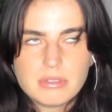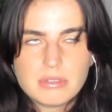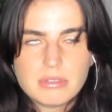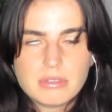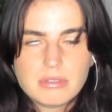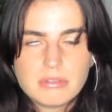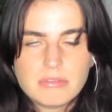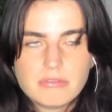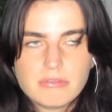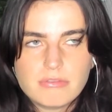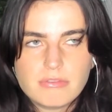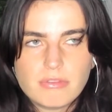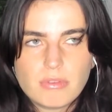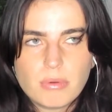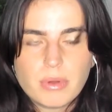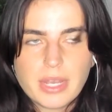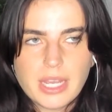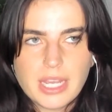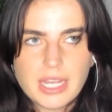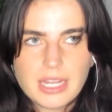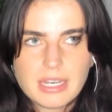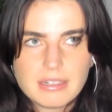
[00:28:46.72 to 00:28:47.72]

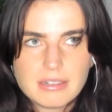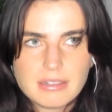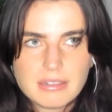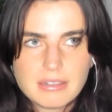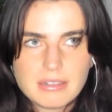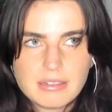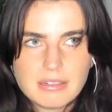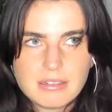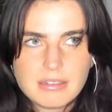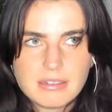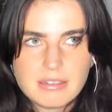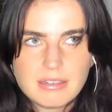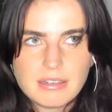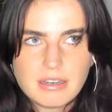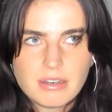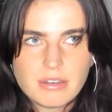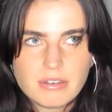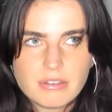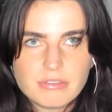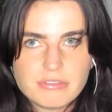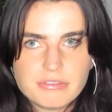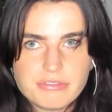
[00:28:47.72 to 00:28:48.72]
void
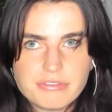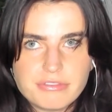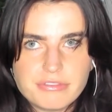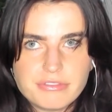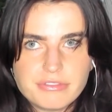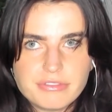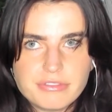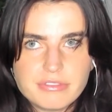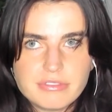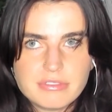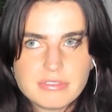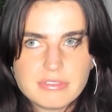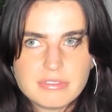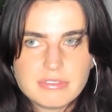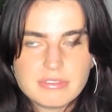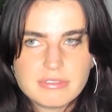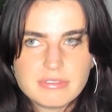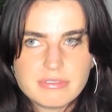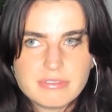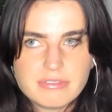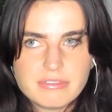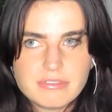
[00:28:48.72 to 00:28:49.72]
of
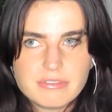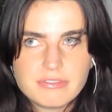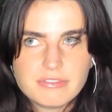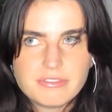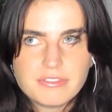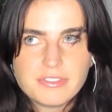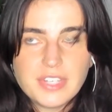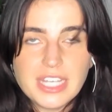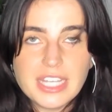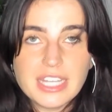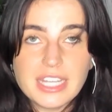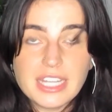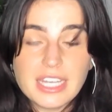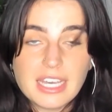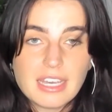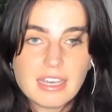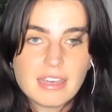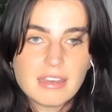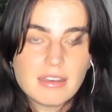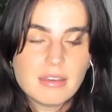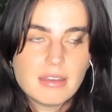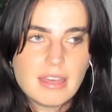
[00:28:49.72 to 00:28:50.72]

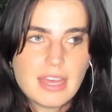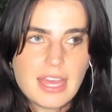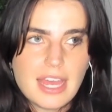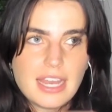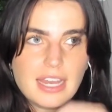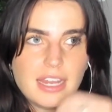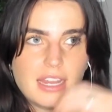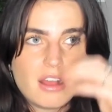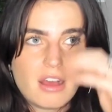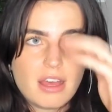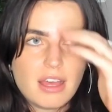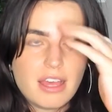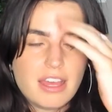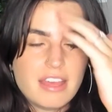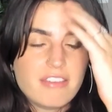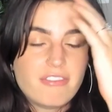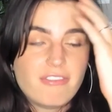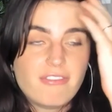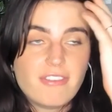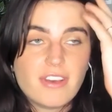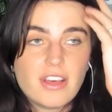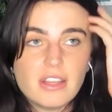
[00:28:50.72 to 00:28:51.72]
feeling, and
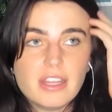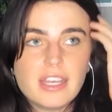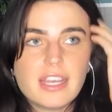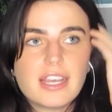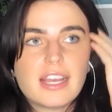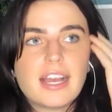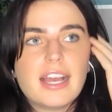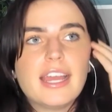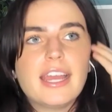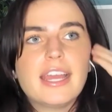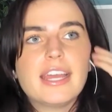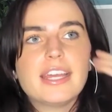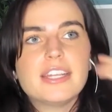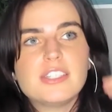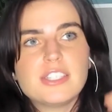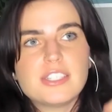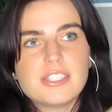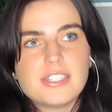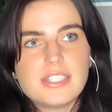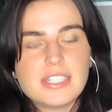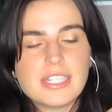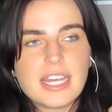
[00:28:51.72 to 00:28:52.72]
it felt like I had
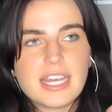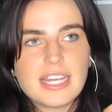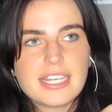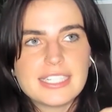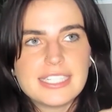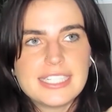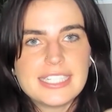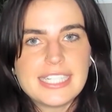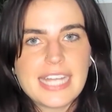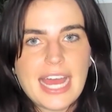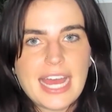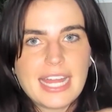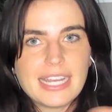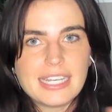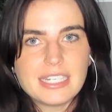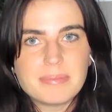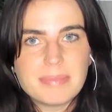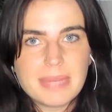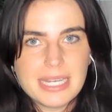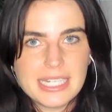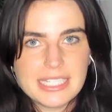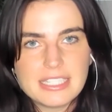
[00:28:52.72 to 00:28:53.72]
just like
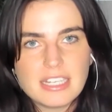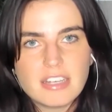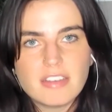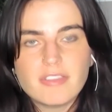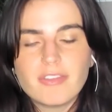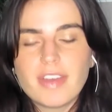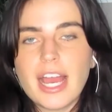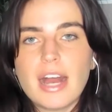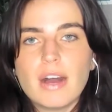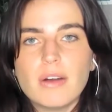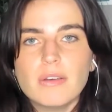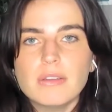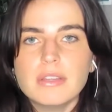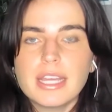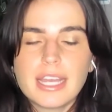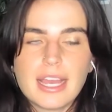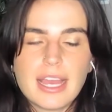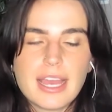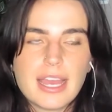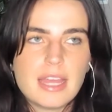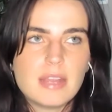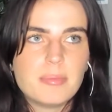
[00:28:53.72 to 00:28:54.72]
sadded myself out.
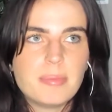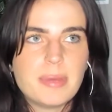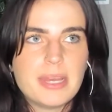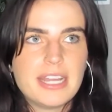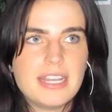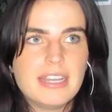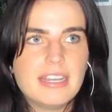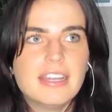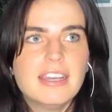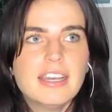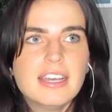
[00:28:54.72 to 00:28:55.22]
Like, I had been